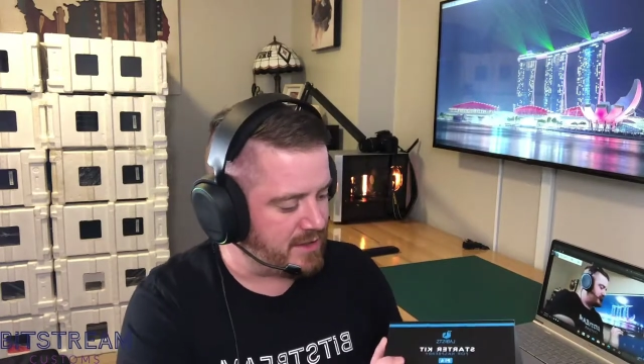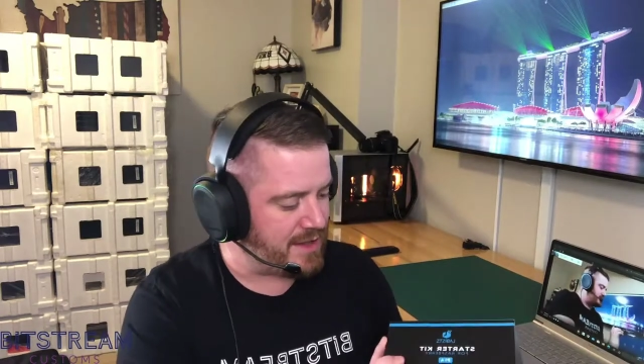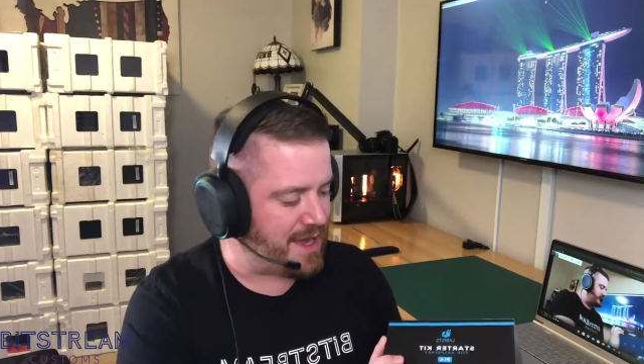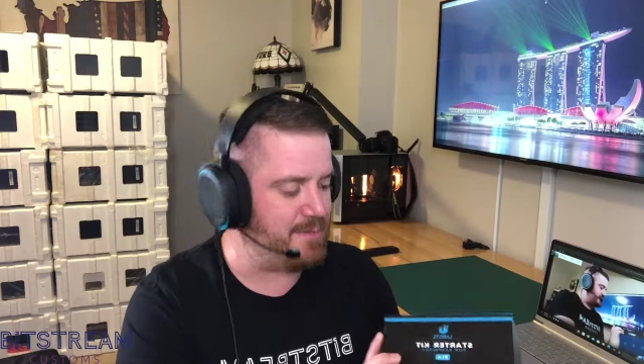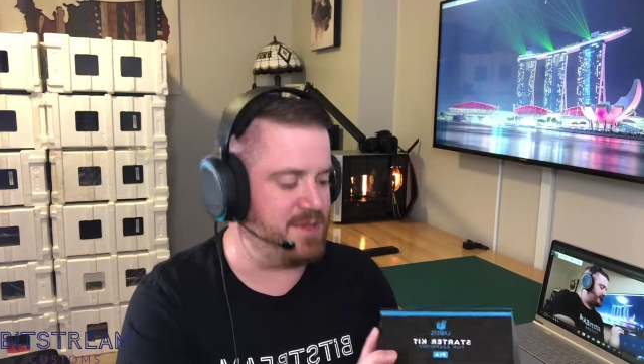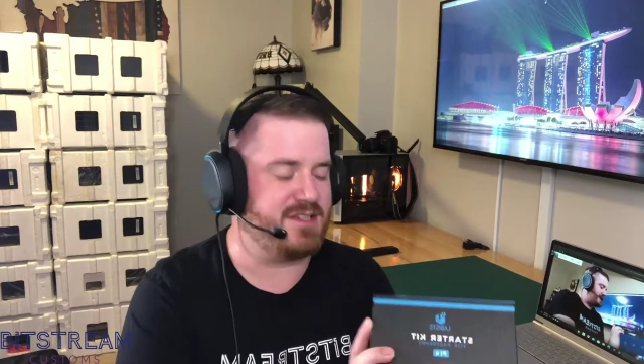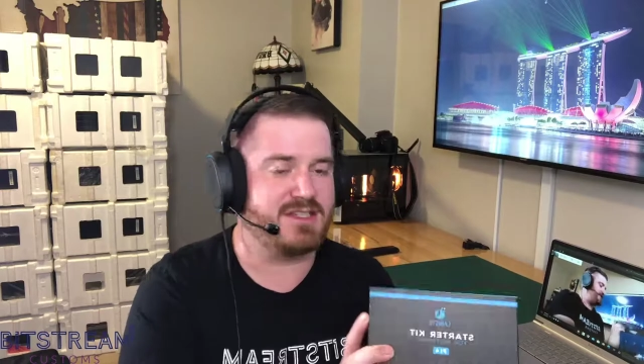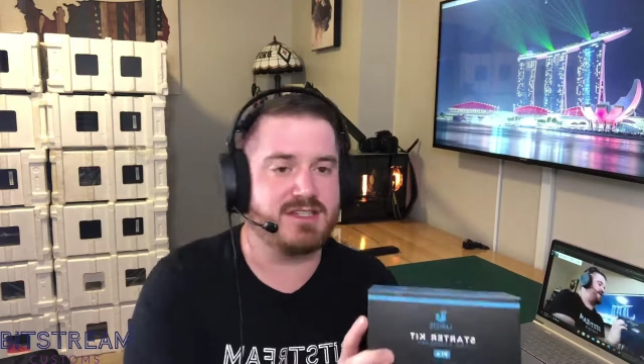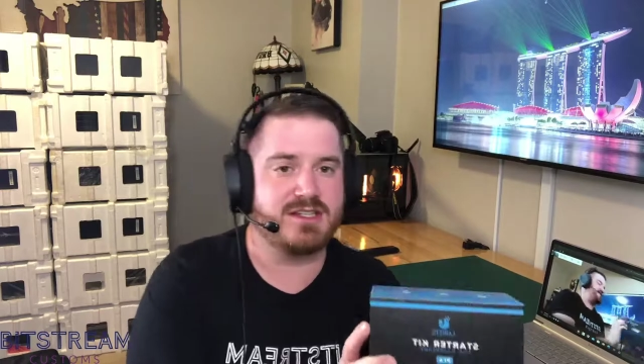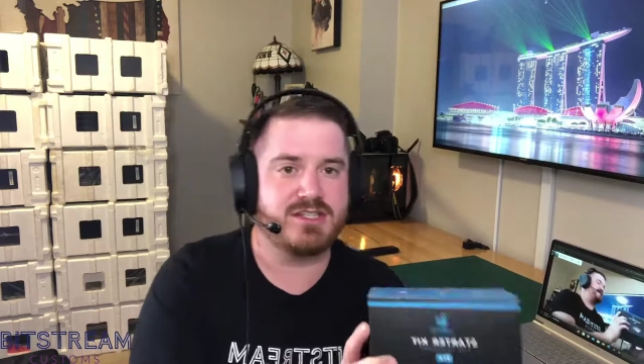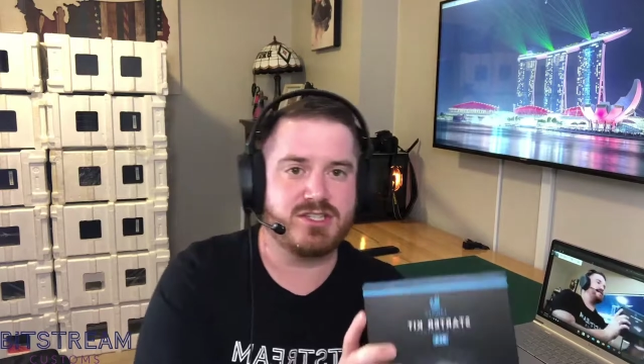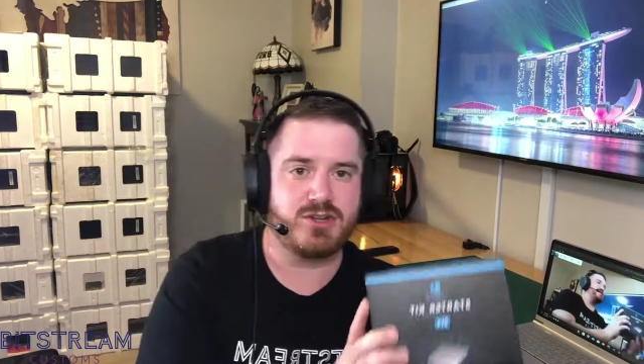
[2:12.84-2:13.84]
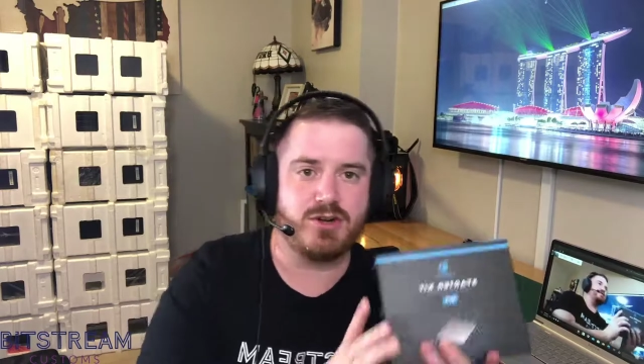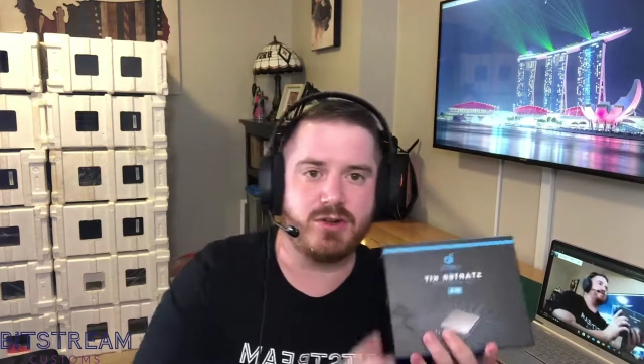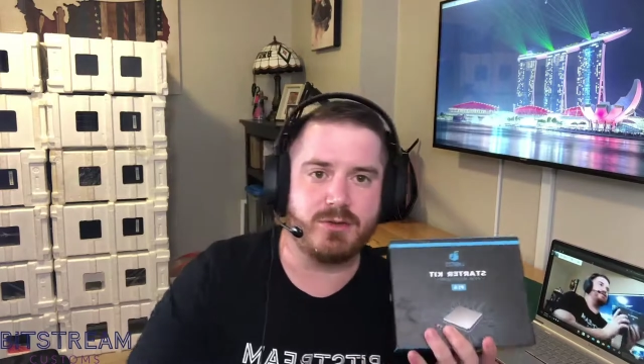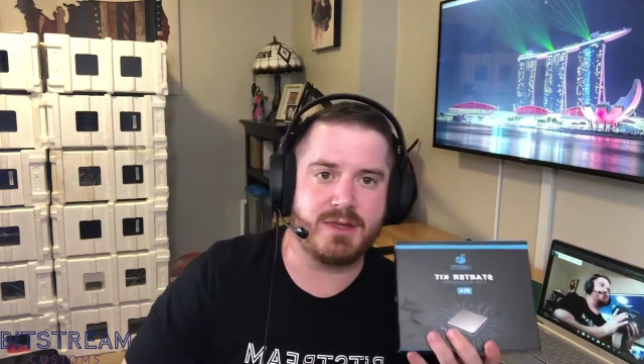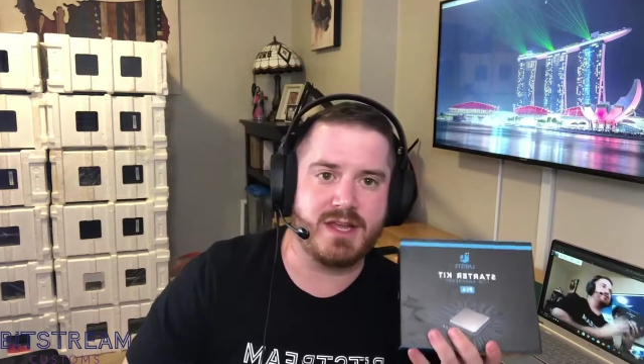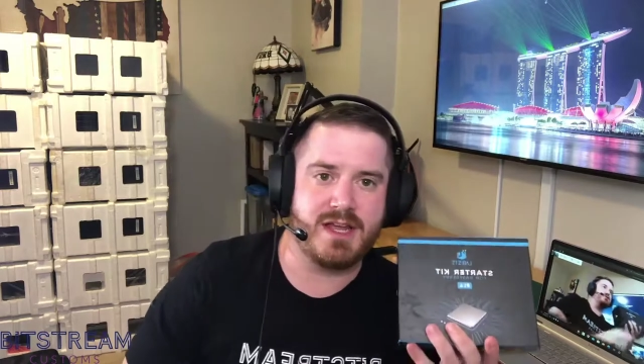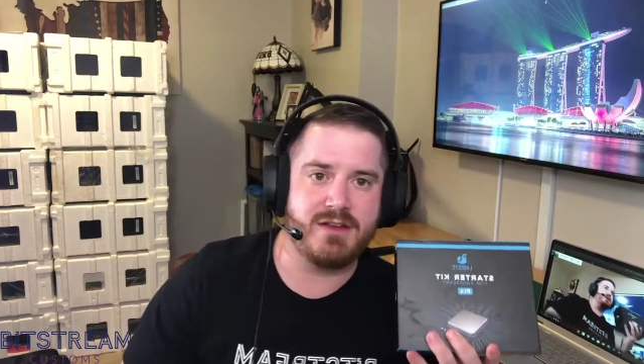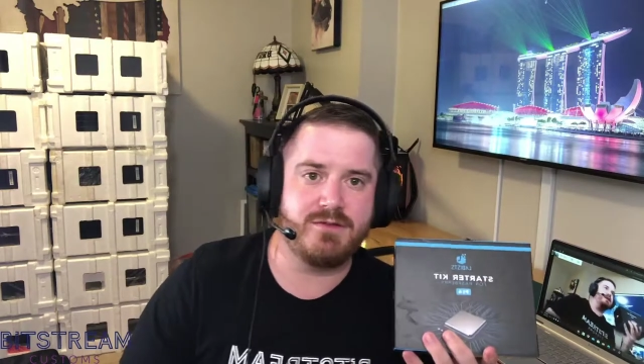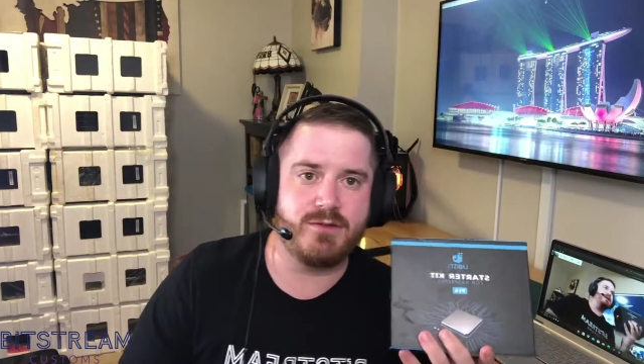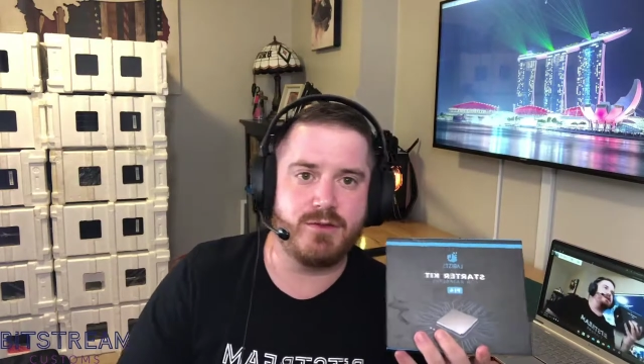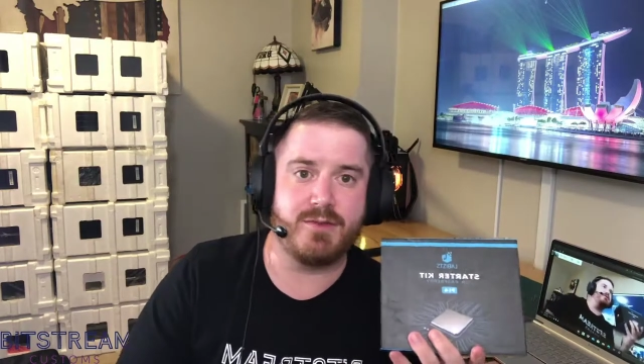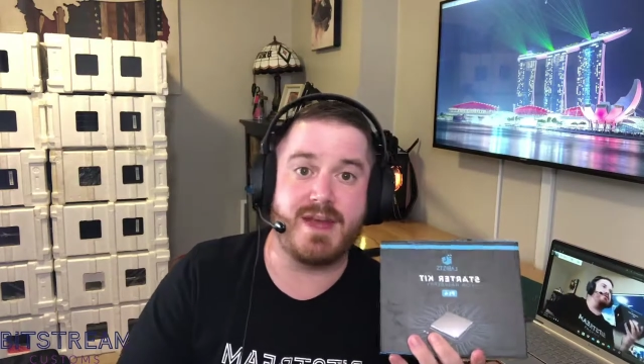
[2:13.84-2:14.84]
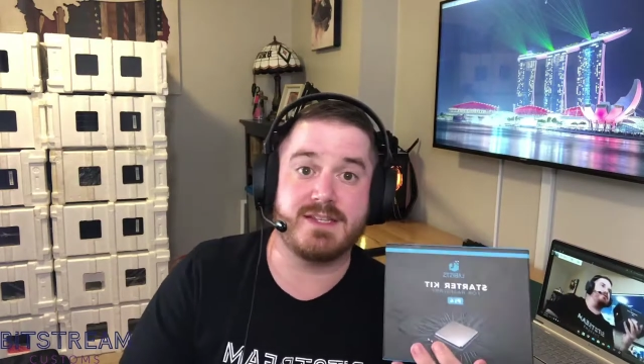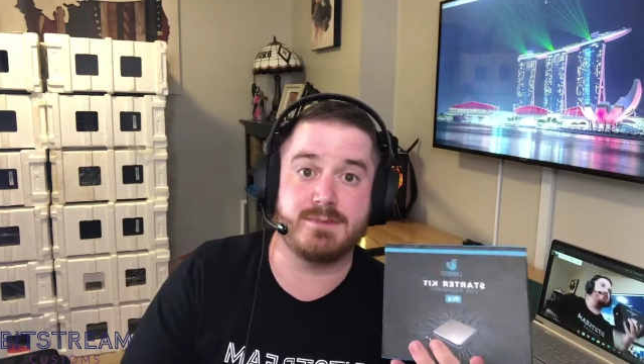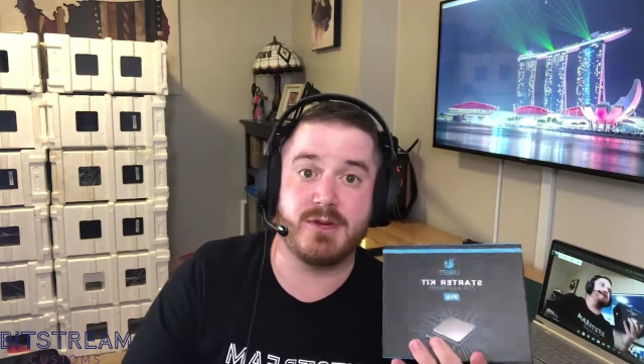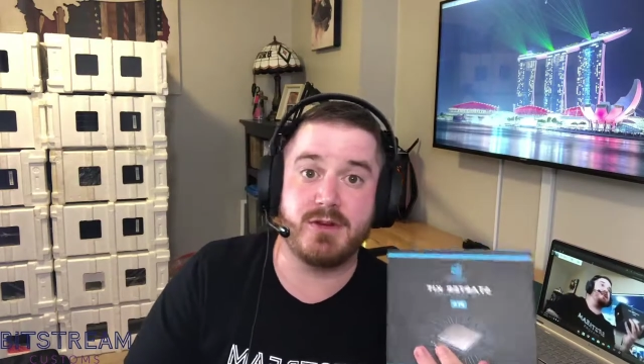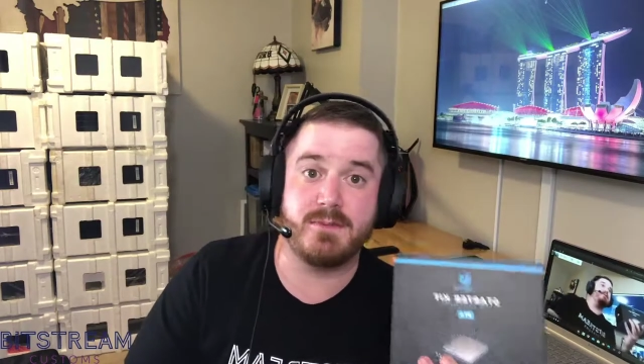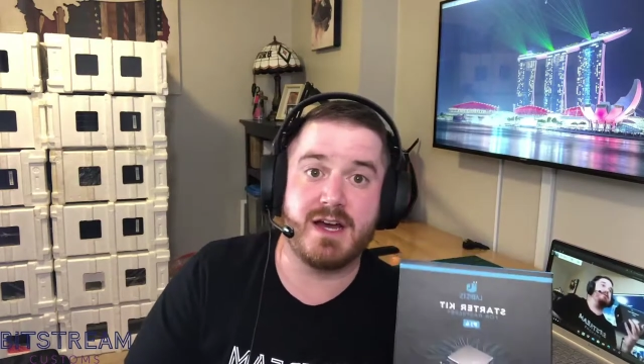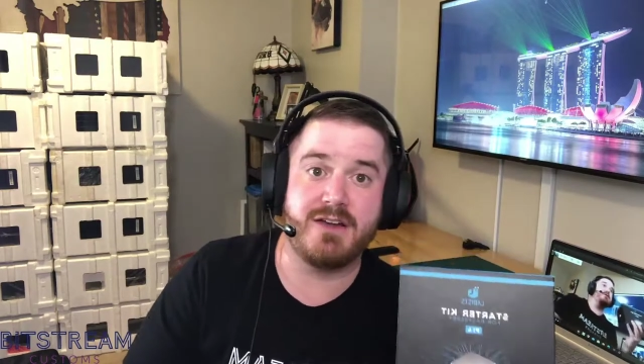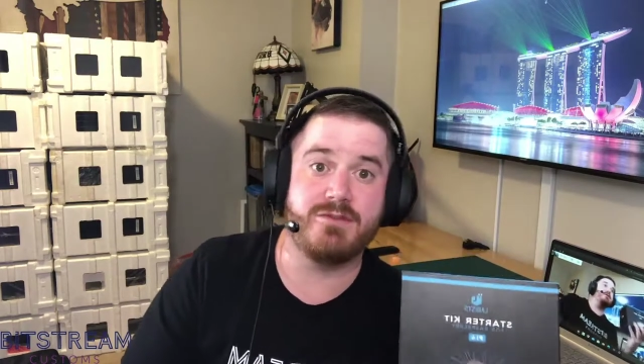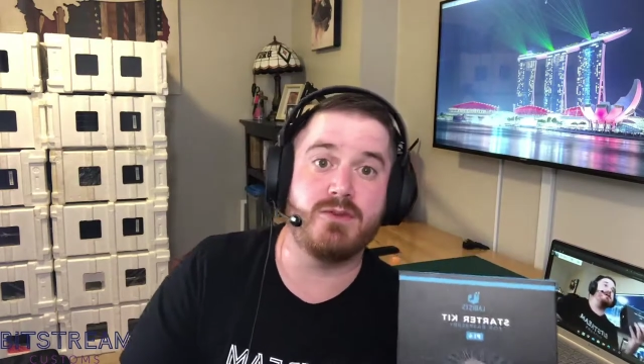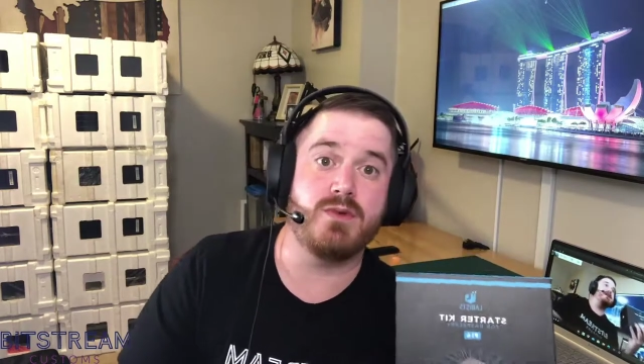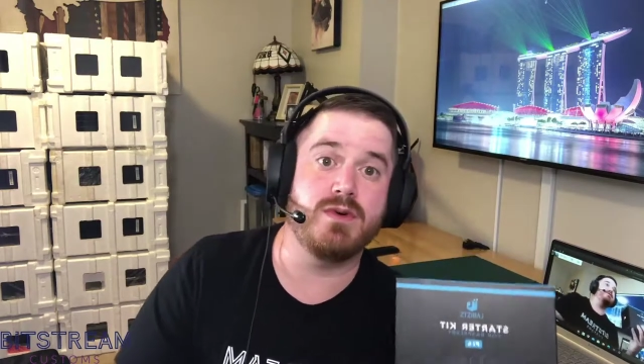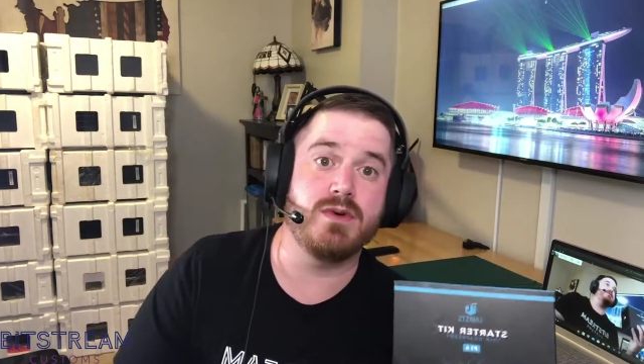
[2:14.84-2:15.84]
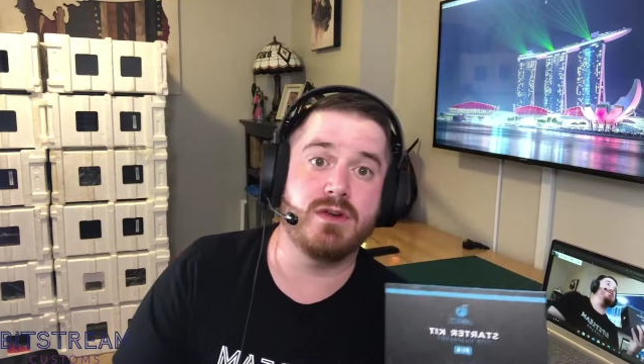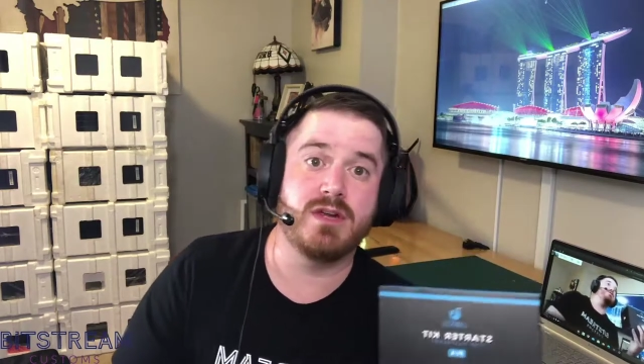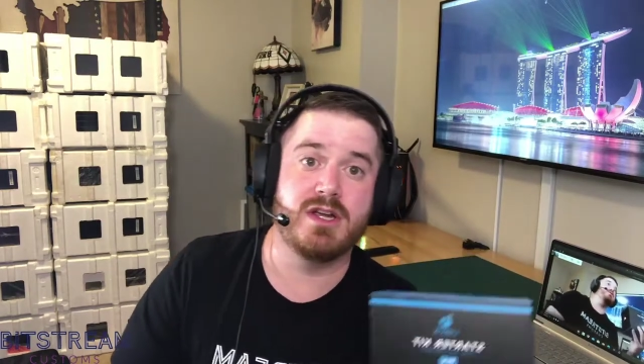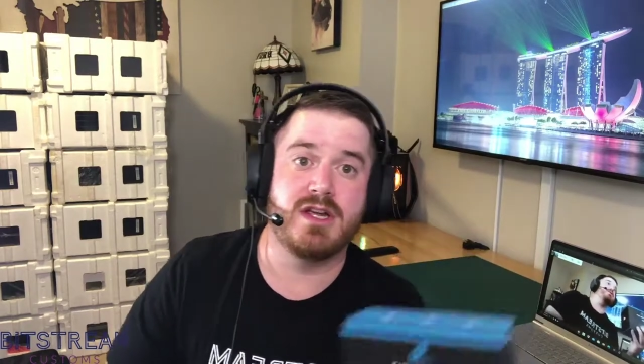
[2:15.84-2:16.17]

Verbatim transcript: Labist starter kit for the Raspberry Pi 4.